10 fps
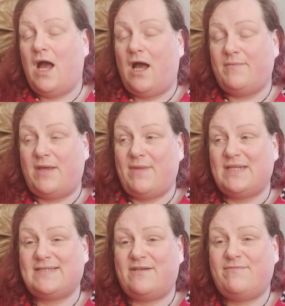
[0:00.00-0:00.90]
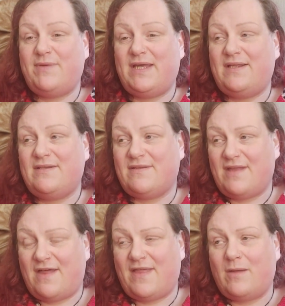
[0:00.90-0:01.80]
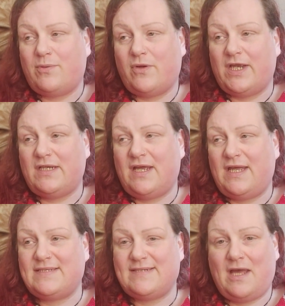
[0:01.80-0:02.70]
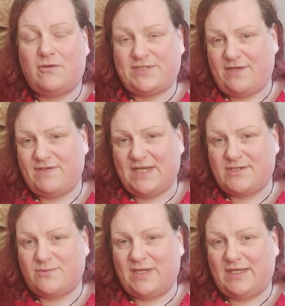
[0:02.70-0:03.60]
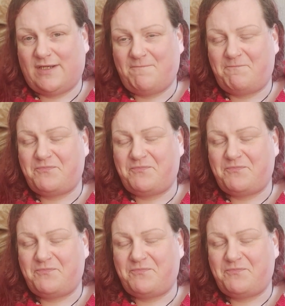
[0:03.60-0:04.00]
it meant instead of being at that point, it's now 7 days a week